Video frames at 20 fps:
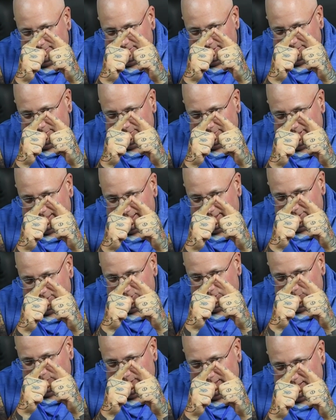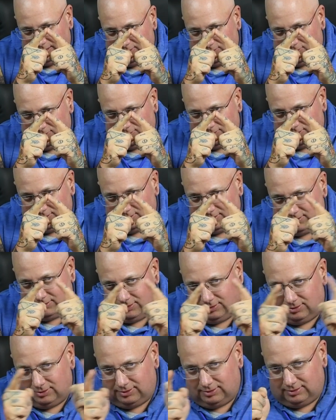from counter space
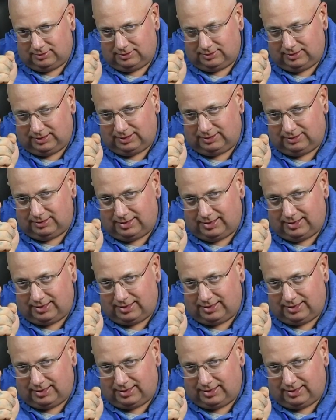like